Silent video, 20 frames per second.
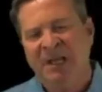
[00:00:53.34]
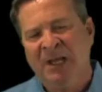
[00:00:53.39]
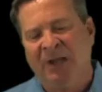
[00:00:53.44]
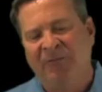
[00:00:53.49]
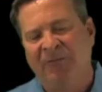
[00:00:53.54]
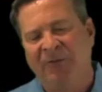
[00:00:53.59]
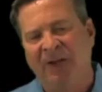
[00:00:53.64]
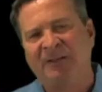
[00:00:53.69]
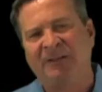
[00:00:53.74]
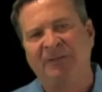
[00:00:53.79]

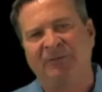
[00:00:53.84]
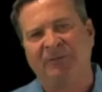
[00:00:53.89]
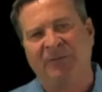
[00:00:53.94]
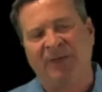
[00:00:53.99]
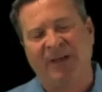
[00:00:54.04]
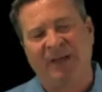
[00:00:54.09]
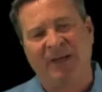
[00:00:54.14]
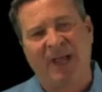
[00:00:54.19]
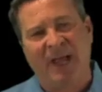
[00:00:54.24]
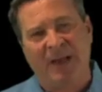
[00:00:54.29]
effective
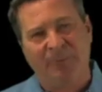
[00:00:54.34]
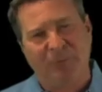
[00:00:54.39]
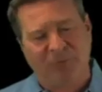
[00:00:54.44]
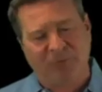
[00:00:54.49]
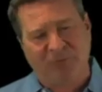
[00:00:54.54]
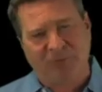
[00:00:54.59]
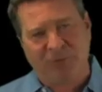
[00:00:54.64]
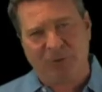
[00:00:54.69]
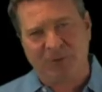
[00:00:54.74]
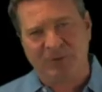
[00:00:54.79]
April
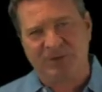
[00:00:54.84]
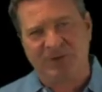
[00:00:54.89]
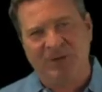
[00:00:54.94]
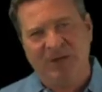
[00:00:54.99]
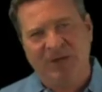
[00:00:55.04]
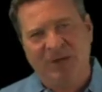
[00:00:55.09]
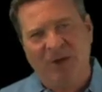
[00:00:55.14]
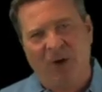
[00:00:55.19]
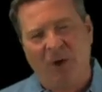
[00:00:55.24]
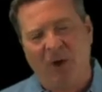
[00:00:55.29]
1st,
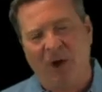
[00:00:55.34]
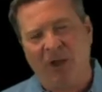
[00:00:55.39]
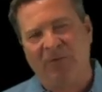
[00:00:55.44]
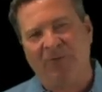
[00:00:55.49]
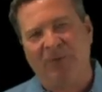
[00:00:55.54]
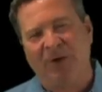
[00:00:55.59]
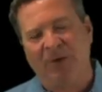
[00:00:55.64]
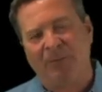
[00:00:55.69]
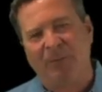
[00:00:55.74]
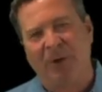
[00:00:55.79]
all
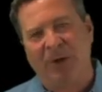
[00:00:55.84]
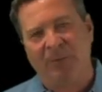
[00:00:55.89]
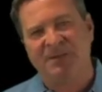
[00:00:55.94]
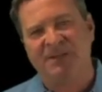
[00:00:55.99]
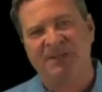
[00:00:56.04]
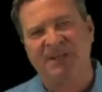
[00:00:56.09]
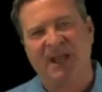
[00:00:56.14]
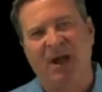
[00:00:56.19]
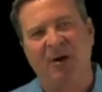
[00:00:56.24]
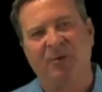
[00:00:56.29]
of our
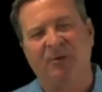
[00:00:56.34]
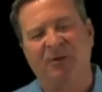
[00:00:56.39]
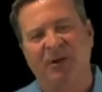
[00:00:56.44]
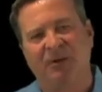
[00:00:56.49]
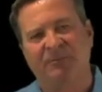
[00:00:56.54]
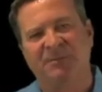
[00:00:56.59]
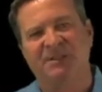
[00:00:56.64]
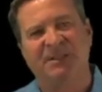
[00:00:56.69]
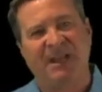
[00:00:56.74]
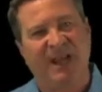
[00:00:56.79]
pumps now
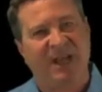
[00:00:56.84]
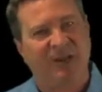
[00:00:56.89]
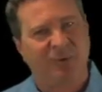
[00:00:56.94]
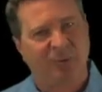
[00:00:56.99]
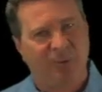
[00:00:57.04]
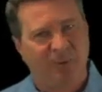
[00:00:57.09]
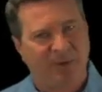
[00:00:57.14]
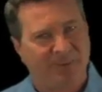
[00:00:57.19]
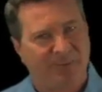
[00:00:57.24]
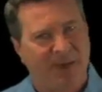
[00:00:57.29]
come
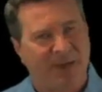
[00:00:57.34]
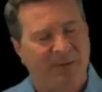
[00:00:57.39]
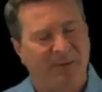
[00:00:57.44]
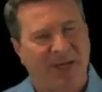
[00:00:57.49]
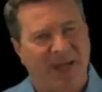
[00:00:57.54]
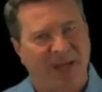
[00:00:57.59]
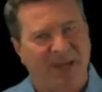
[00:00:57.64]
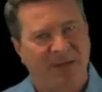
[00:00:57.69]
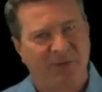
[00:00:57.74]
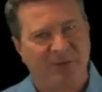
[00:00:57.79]
standard with the
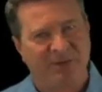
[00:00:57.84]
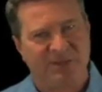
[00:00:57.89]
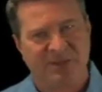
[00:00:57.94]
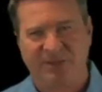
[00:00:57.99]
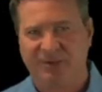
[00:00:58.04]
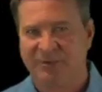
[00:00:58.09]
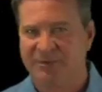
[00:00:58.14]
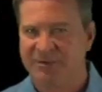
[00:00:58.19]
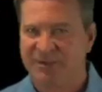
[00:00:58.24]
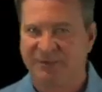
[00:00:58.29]
mechanical
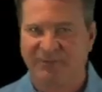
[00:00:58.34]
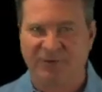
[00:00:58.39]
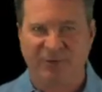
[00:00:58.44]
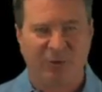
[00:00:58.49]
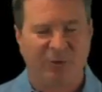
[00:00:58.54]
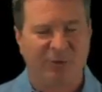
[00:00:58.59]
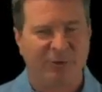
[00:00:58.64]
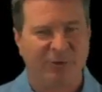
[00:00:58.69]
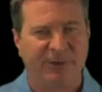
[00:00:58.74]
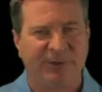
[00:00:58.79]
seals. If you
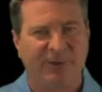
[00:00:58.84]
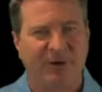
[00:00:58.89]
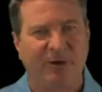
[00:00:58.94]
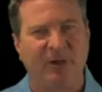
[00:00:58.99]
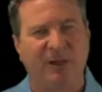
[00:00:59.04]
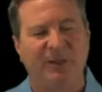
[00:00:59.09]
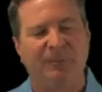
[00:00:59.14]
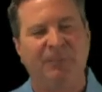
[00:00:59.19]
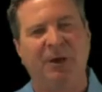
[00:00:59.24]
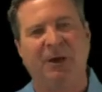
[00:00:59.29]
order a
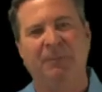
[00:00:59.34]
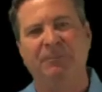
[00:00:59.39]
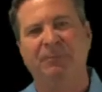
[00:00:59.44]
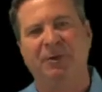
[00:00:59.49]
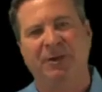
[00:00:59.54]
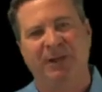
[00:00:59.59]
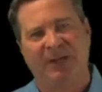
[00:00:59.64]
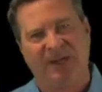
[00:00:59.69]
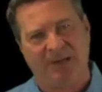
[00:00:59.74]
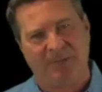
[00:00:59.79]
Darley pump,
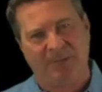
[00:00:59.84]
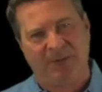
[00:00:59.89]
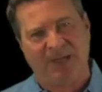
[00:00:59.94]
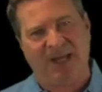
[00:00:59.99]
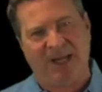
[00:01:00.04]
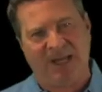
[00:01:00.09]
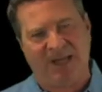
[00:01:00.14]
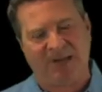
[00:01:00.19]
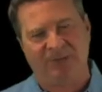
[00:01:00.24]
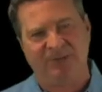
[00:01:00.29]
you're going to get a
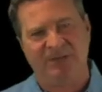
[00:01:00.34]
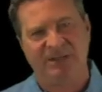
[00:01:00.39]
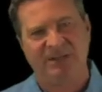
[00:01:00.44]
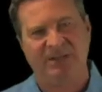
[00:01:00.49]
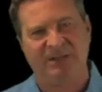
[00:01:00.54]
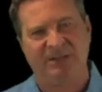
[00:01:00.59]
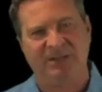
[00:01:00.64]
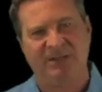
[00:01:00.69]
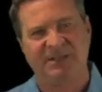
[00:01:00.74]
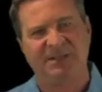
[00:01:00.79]
mechanical
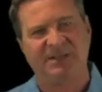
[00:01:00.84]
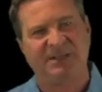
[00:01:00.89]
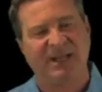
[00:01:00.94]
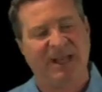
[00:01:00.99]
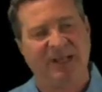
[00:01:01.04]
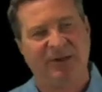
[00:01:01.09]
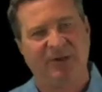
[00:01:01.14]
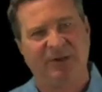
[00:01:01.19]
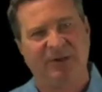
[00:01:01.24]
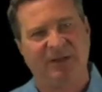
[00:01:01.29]
seal as
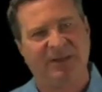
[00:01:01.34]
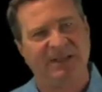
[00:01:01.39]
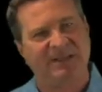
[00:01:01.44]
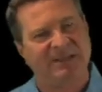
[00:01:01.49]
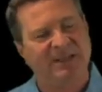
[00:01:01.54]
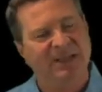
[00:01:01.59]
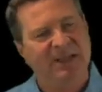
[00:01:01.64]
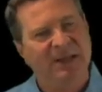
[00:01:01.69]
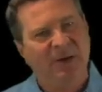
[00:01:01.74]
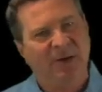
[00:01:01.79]
standard.
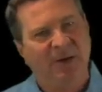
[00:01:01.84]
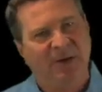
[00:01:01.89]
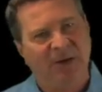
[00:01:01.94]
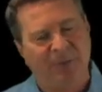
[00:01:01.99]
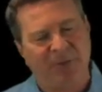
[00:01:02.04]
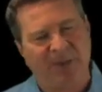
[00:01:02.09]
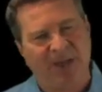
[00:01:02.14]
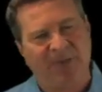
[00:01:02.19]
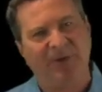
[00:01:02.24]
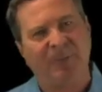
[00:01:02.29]
That's
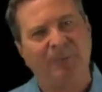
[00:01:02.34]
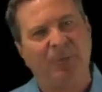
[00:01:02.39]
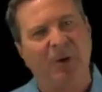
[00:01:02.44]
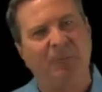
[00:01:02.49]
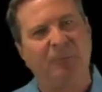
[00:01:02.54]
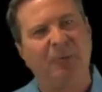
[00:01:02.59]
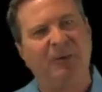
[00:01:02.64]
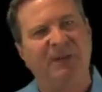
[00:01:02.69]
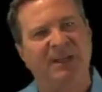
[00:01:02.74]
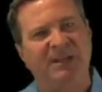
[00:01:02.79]
with every
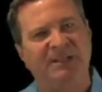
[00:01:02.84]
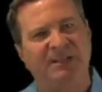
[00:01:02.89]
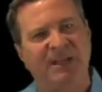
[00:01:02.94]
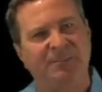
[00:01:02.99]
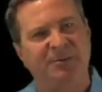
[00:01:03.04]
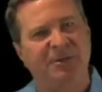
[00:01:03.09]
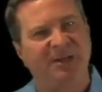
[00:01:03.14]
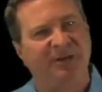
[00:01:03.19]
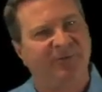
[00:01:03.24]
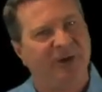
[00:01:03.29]
pump, with the
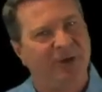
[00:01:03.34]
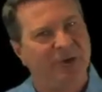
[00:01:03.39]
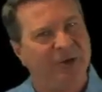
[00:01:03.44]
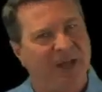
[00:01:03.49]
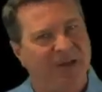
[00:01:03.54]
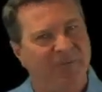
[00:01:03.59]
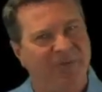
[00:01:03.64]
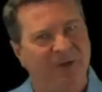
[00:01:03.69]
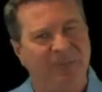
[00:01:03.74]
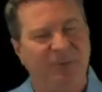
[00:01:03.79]
exception of our
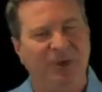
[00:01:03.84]
Navy